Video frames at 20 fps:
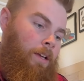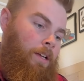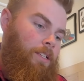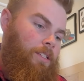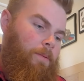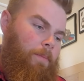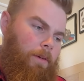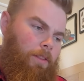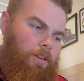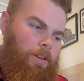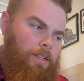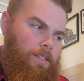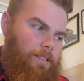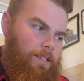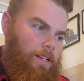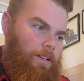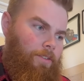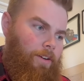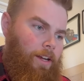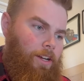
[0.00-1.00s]
Some other
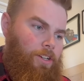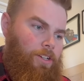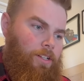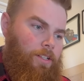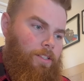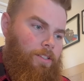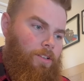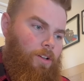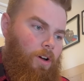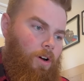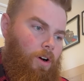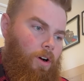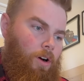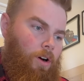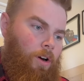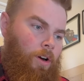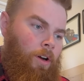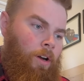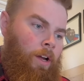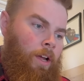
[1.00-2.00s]
considerations
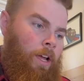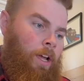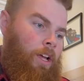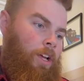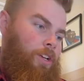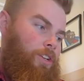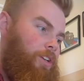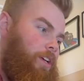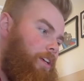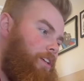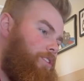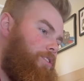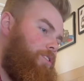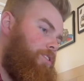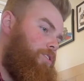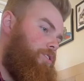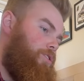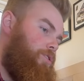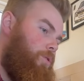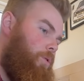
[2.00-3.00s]
are, is
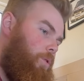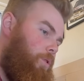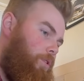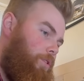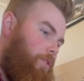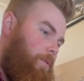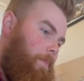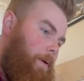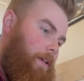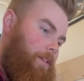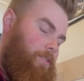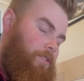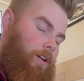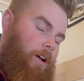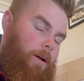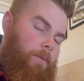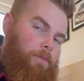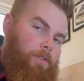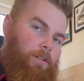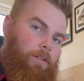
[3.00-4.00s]
solar the best
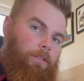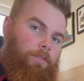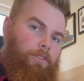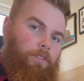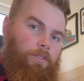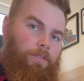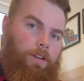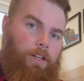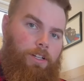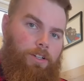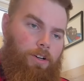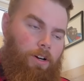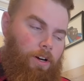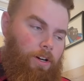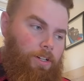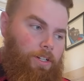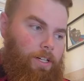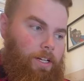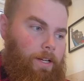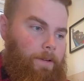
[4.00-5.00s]
option for
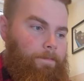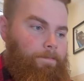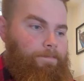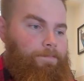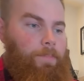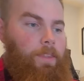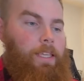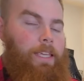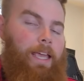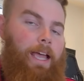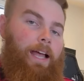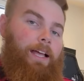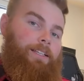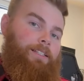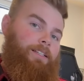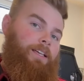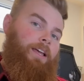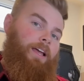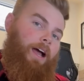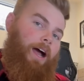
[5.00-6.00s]
recharging?
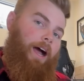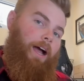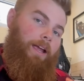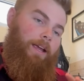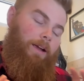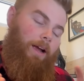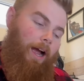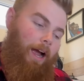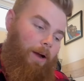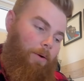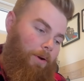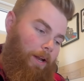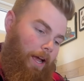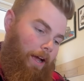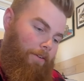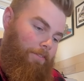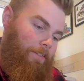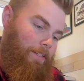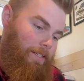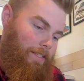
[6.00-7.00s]
Yes, I, I would
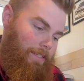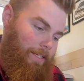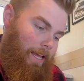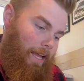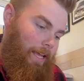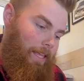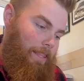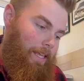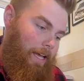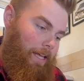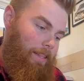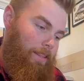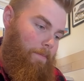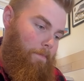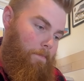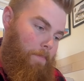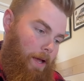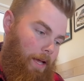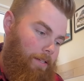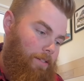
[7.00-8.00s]
have to say that the
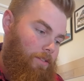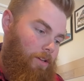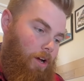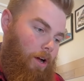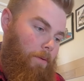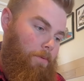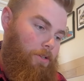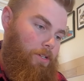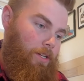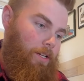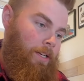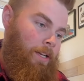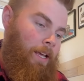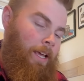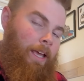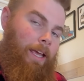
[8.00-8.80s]
best option